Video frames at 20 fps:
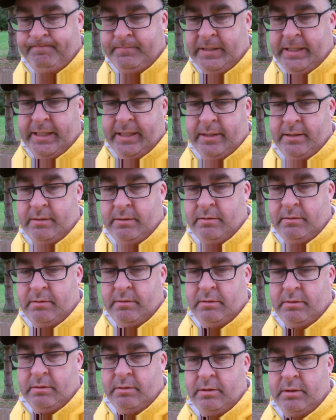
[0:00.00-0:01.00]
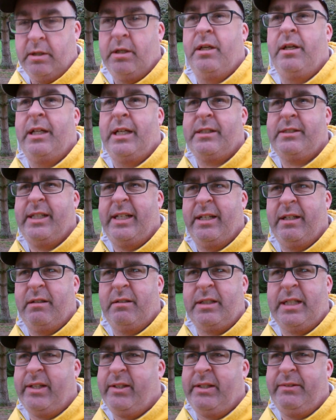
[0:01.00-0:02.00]
yeah, that's it,
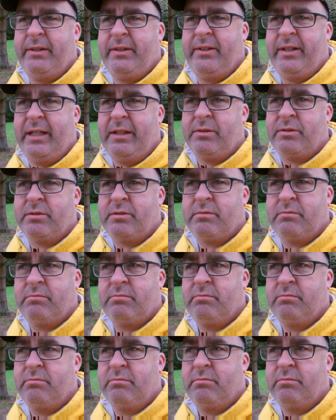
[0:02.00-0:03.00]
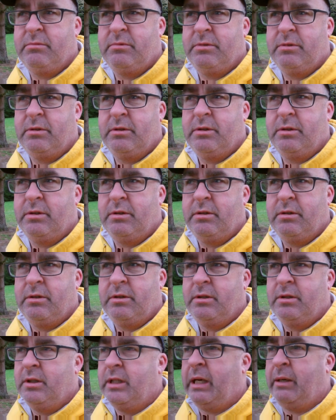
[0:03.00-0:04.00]
can't think of anything else.
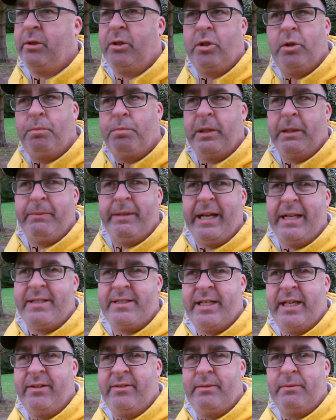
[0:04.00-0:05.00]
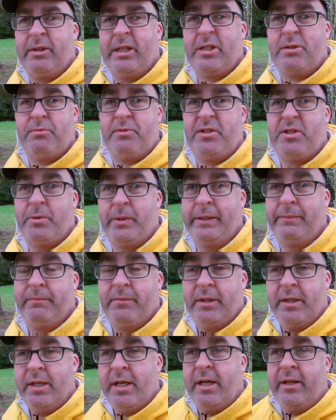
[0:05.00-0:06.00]
I'm going to go play the 18th and we'll get something to eat.
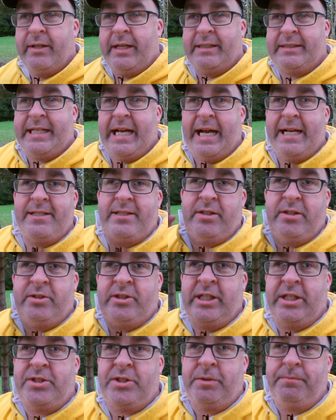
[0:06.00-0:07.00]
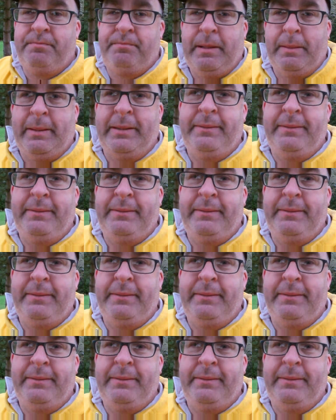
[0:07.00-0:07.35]
Thanks guys, see you soon, bye